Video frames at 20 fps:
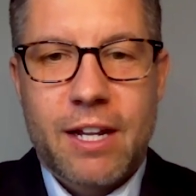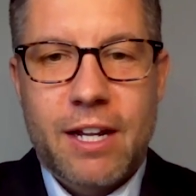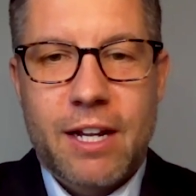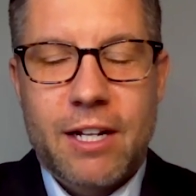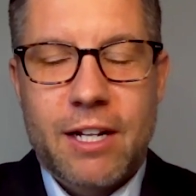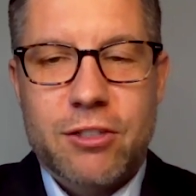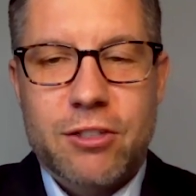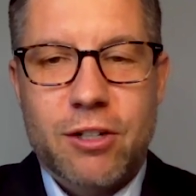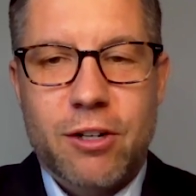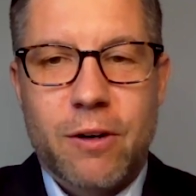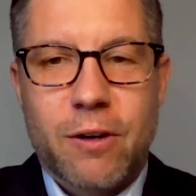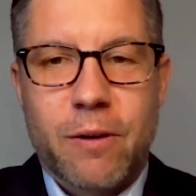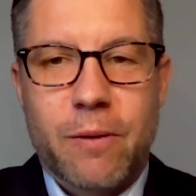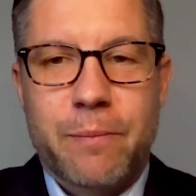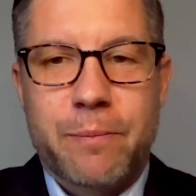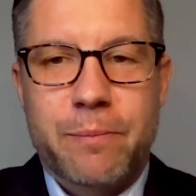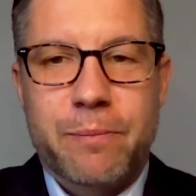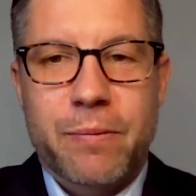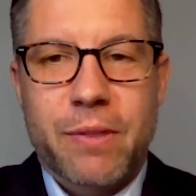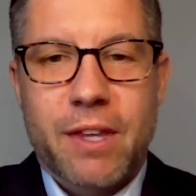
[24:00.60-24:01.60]
And
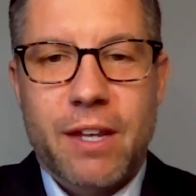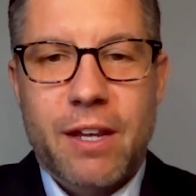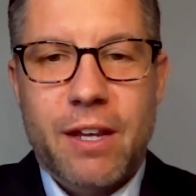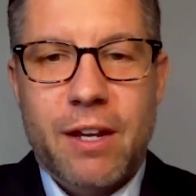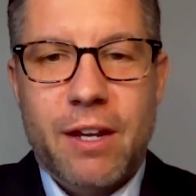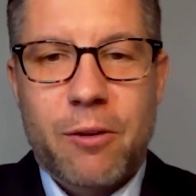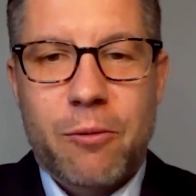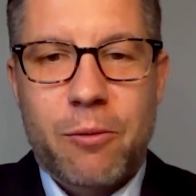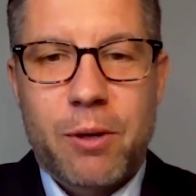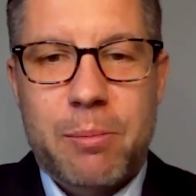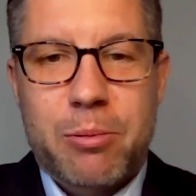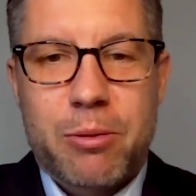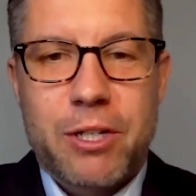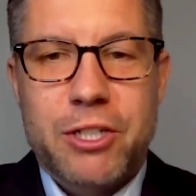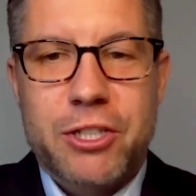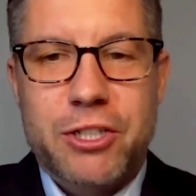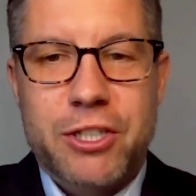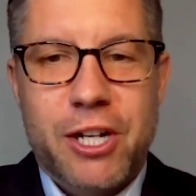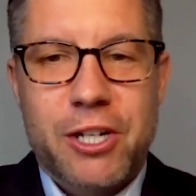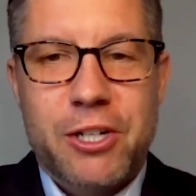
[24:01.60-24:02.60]
so we
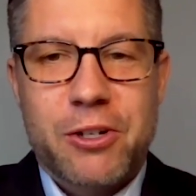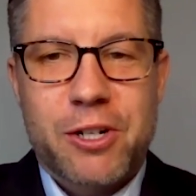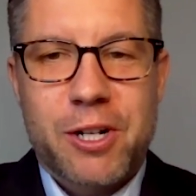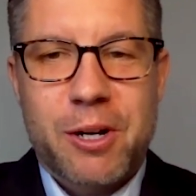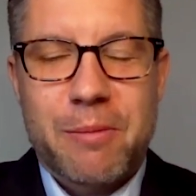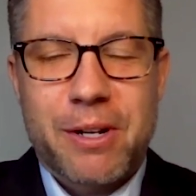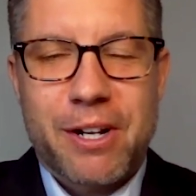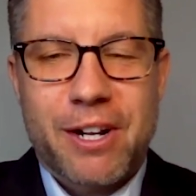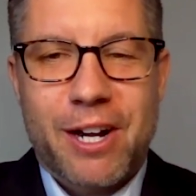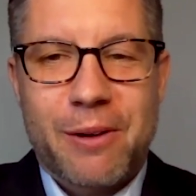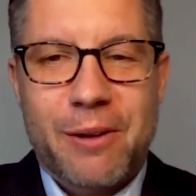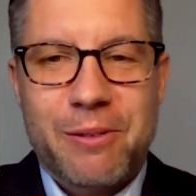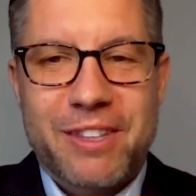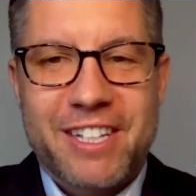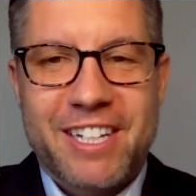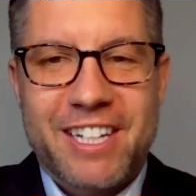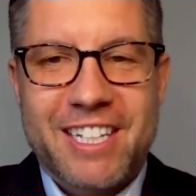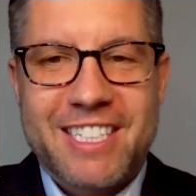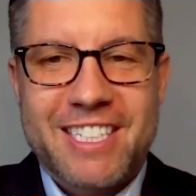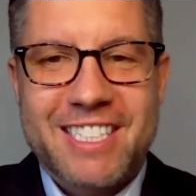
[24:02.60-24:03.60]
appreciate you coming on with
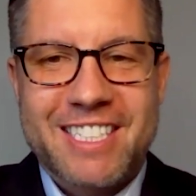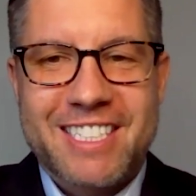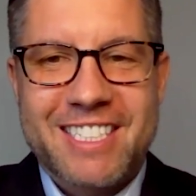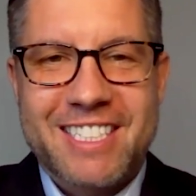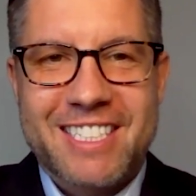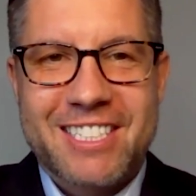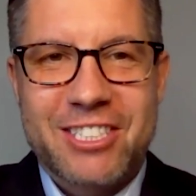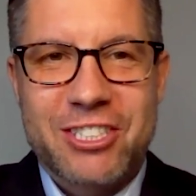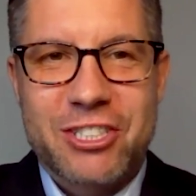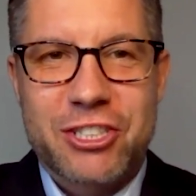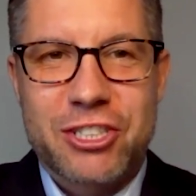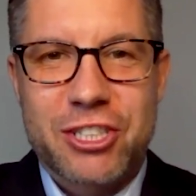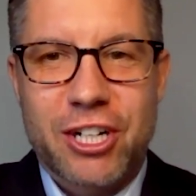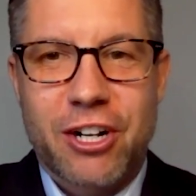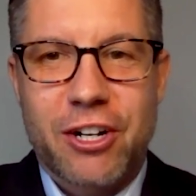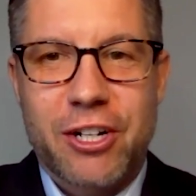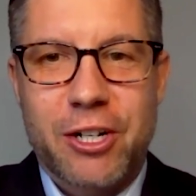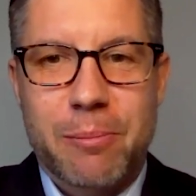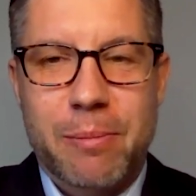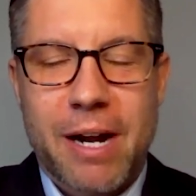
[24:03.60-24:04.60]
us to
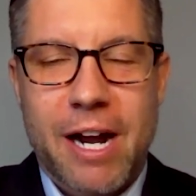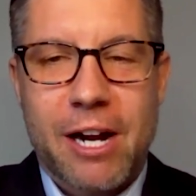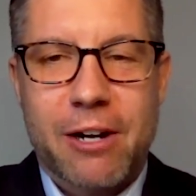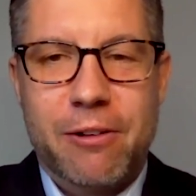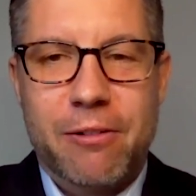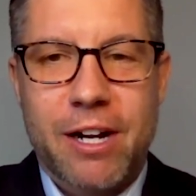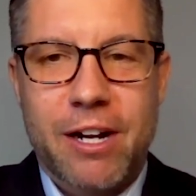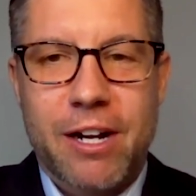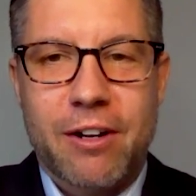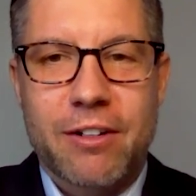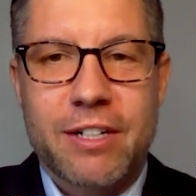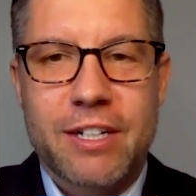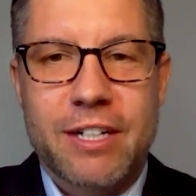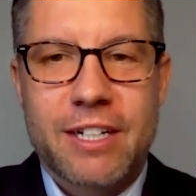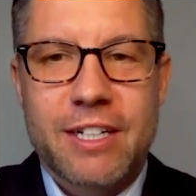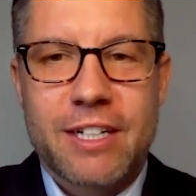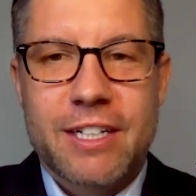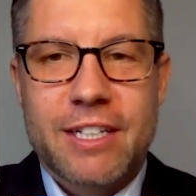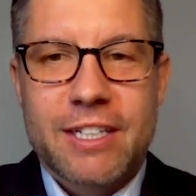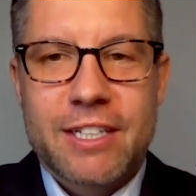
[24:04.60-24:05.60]
share your background,
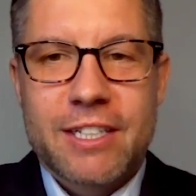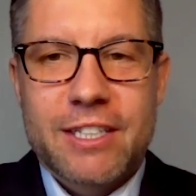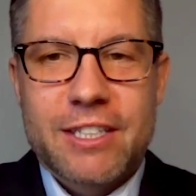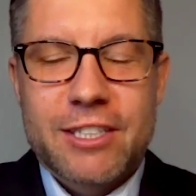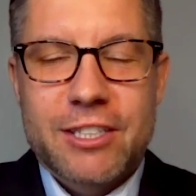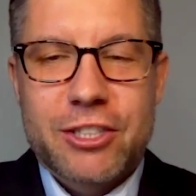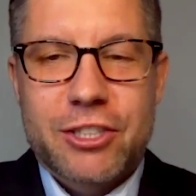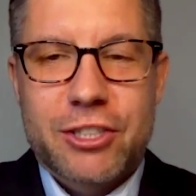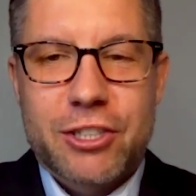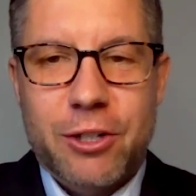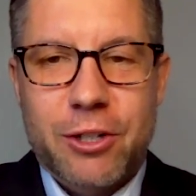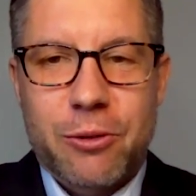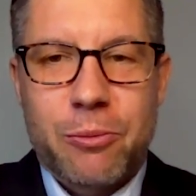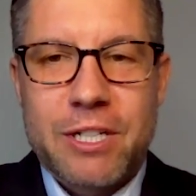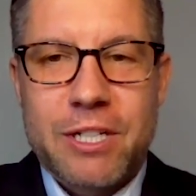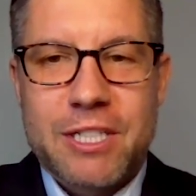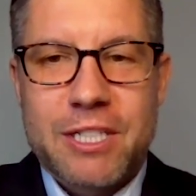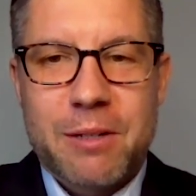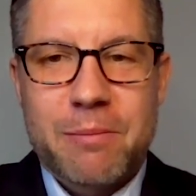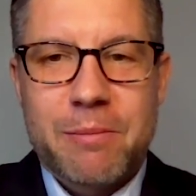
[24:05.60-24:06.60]
share the
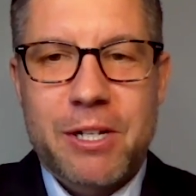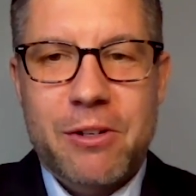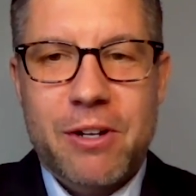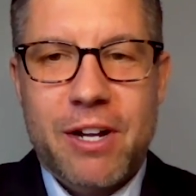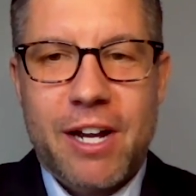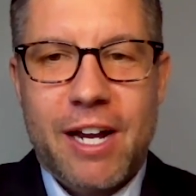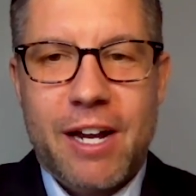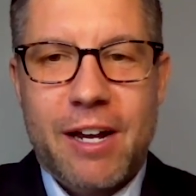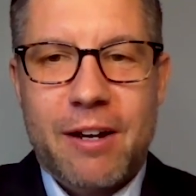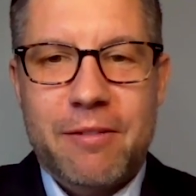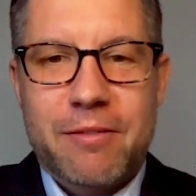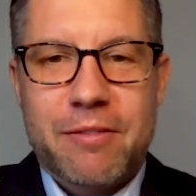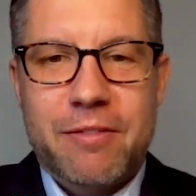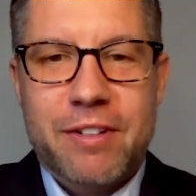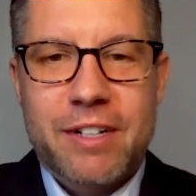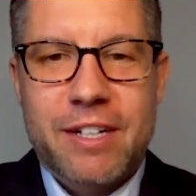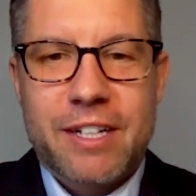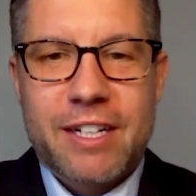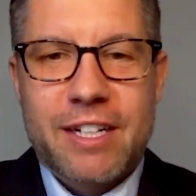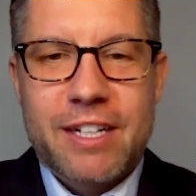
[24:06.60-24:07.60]
wisdom that you have.
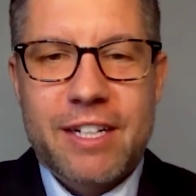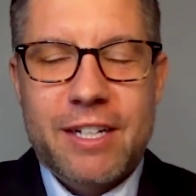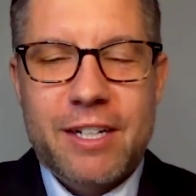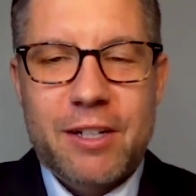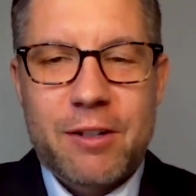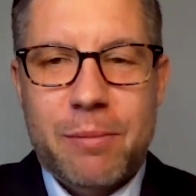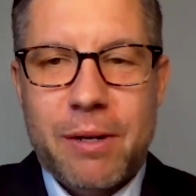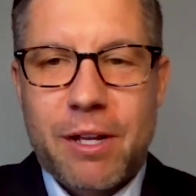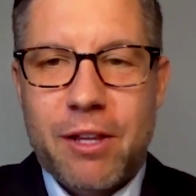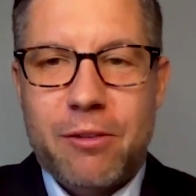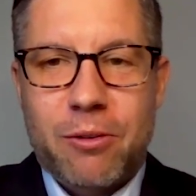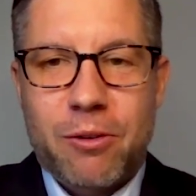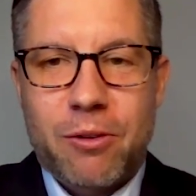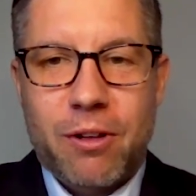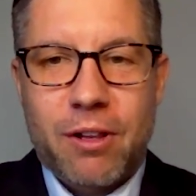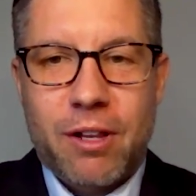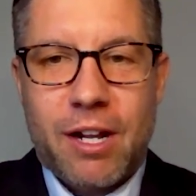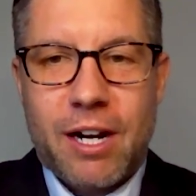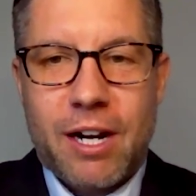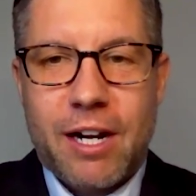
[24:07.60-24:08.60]
You've been through a
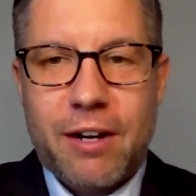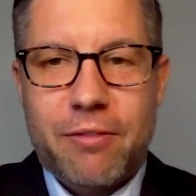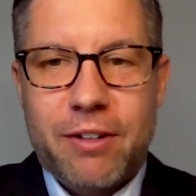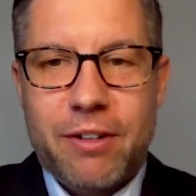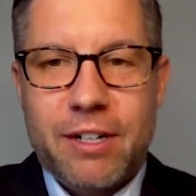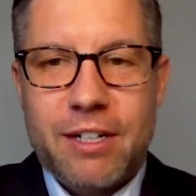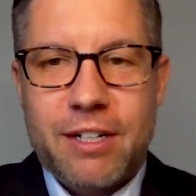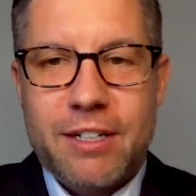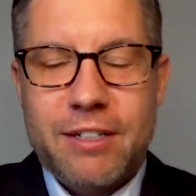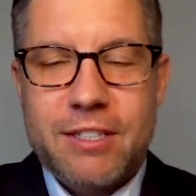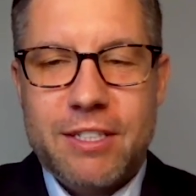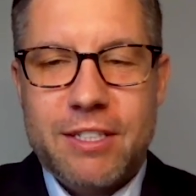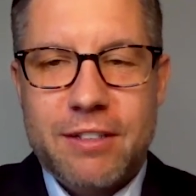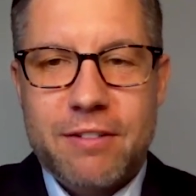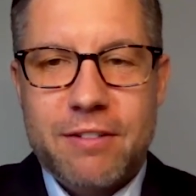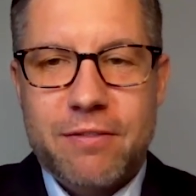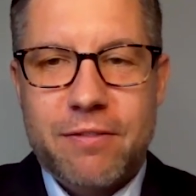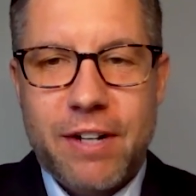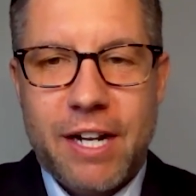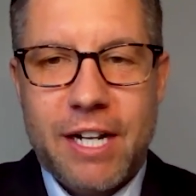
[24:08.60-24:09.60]
lot of different
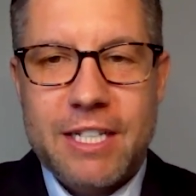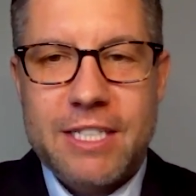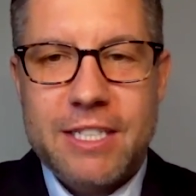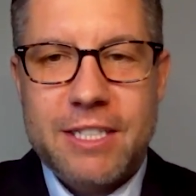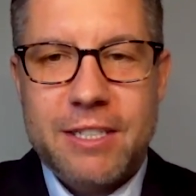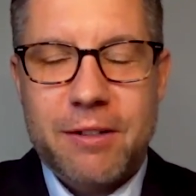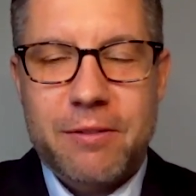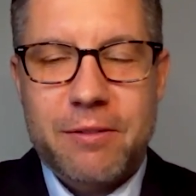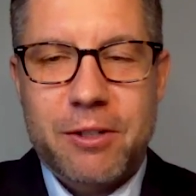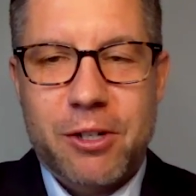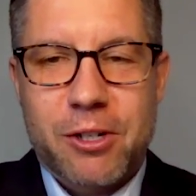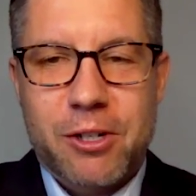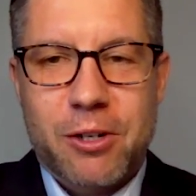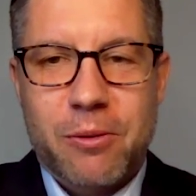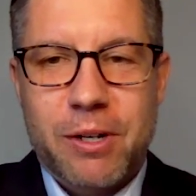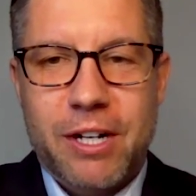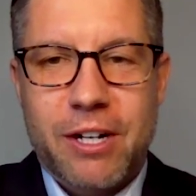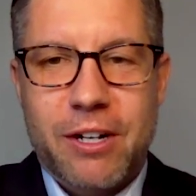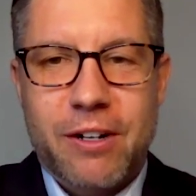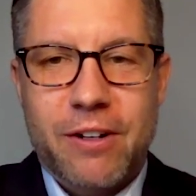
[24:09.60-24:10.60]
phases of your
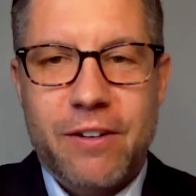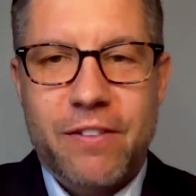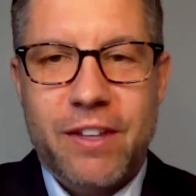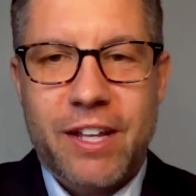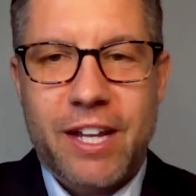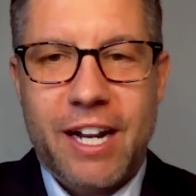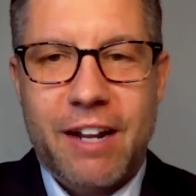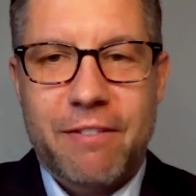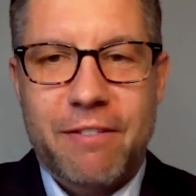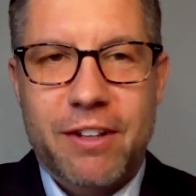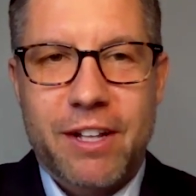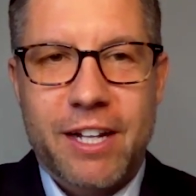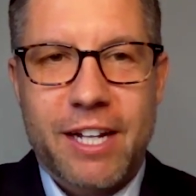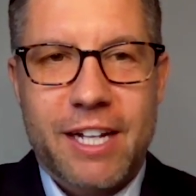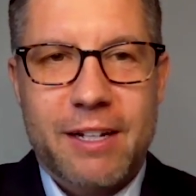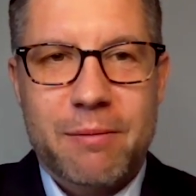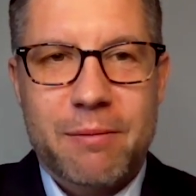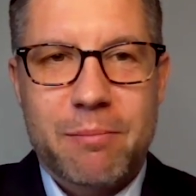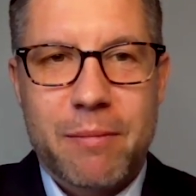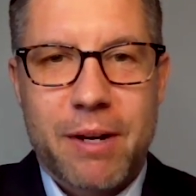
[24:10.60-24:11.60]
career, and I feel
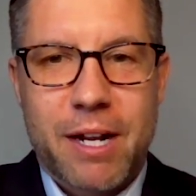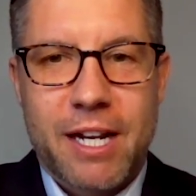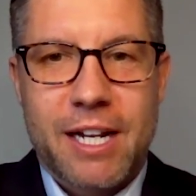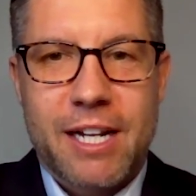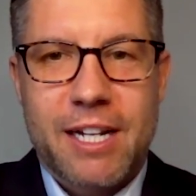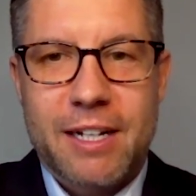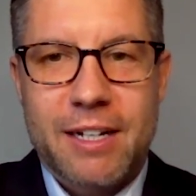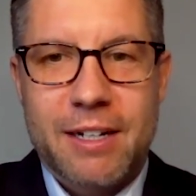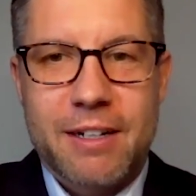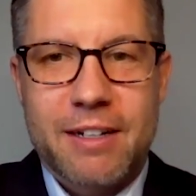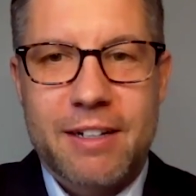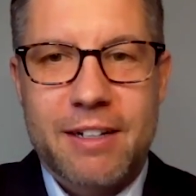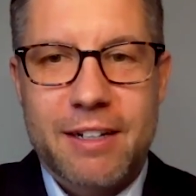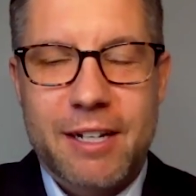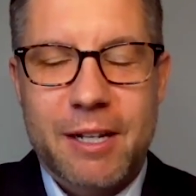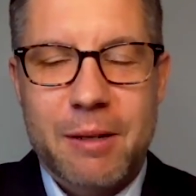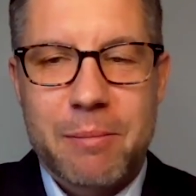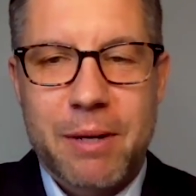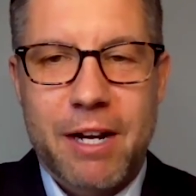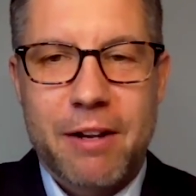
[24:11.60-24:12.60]
like many can
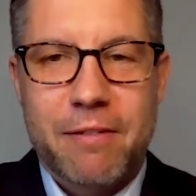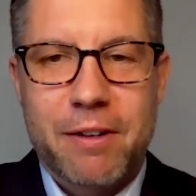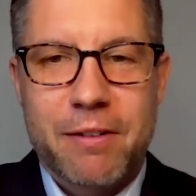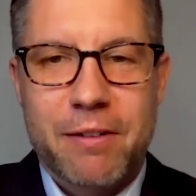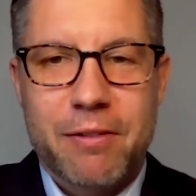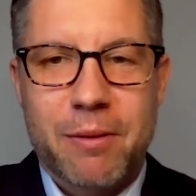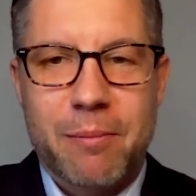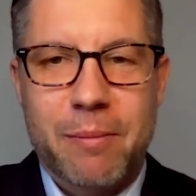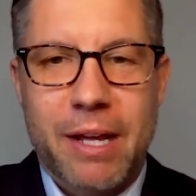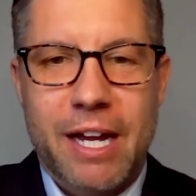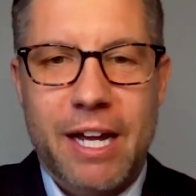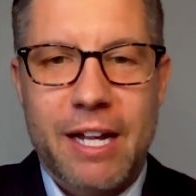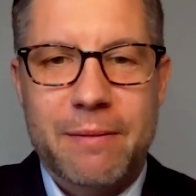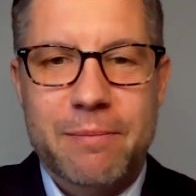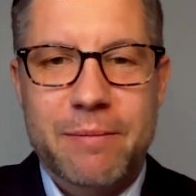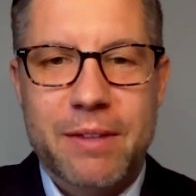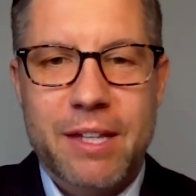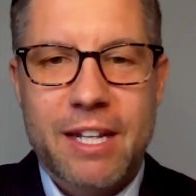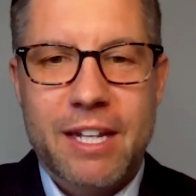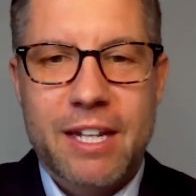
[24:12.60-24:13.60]
benefit from
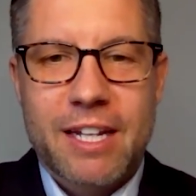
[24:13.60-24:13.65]
that.